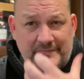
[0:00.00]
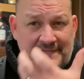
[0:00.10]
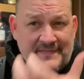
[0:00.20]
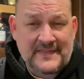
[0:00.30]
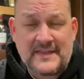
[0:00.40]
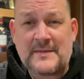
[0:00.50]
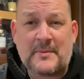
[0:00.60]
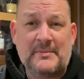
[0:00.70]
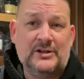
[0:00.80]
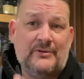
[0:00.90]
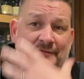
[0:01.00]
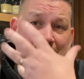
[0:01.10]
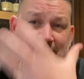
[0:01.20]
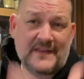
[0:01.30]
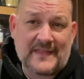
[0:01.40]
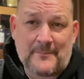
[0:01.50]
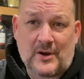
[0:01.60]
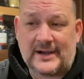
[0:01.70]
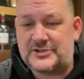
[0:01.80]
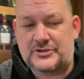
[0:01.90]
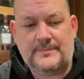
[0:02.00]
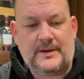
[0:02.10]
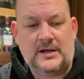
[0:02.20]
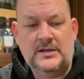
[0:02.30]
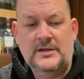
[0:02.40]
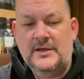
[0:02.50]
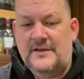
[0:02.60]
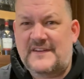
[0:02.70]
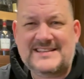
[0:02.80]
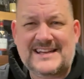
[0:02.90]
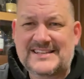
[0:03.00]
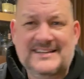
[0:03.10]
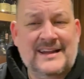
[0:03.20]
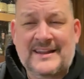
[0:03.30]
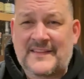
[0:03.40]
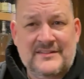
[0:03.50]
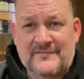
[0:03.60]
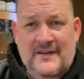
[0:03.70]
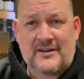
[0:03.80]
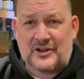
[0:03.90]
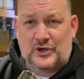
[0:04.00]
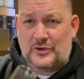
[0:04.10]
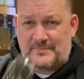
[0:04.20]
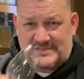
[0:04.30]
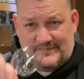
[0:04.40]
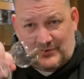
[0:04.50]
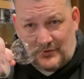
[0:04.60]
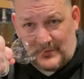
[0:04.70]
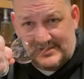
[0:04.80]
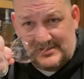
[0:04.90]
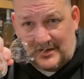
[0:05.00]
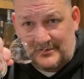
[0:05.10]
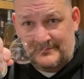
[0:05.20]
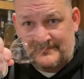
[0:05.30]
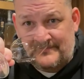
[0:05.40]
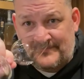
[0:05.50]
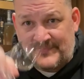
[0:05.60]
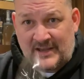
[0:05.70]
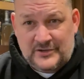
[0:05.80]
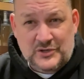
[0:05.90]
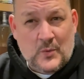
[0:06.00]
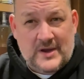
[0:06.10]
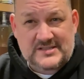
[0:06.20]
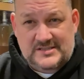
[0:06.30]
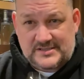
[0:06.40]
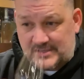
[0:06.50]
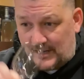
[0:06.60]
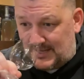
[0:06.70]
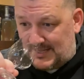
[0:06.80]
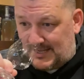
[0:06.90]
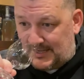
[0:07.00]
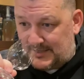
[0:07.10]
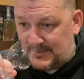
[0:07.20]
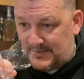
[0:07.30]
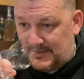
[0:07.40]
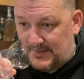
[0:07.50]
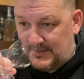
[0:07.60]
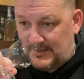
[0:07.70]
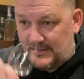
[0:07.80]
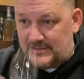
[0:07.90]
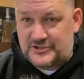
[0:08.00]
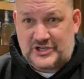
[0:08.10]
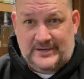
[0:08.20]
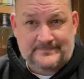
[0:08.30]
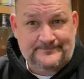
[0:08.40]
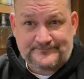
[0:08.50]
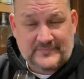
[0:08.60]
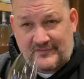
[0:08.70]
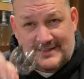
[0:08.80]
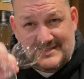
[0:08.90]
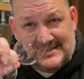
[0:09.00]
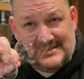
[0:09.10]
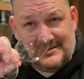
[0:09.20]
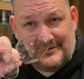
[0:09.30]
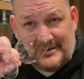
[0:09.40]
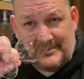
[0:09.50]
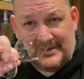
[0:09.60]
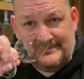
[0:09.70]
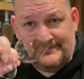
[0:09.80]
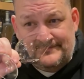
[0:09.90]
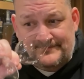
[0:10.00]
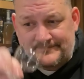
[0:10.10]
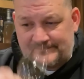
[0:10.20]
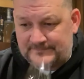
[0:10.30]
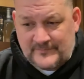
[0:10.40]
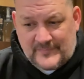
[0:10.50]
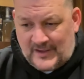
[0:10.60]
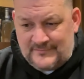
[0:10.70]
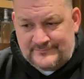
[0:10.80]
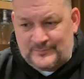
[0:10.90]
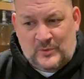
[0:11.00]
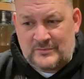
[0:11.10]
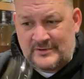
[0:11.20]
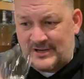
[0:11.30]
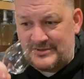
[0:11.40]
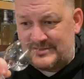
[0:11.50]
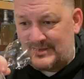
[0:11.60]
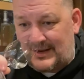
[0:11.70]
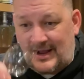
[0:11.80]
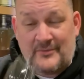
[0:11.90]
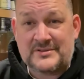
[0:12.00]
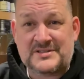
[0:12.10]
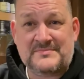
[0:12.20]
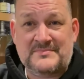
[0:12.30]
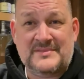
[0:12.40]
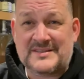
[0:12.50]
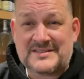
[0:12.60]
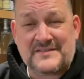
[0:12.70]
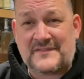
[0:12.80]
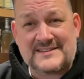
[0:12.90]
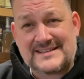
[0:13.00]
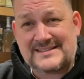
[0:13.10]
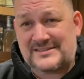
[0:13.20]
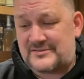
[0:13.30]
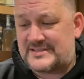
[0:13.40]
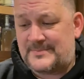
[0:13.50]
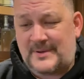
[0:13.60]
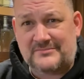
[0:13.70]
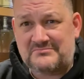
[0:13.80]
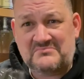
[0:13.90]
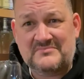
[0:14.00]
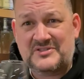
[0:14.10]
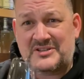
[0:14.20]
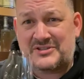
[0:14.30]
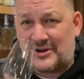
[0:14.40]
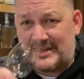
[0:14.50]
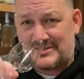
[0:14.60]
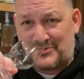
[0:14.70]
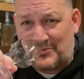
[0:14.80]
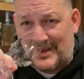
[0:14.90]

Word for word: And then that pomelo grapefruit, then that piney juniper. Fantastic. Another very good Pacific Northwest style, New Western style uh, gin. Fantastic little number. What would I use it like? I would just, this is a fantastic little sipper. Gin and tonics all the way,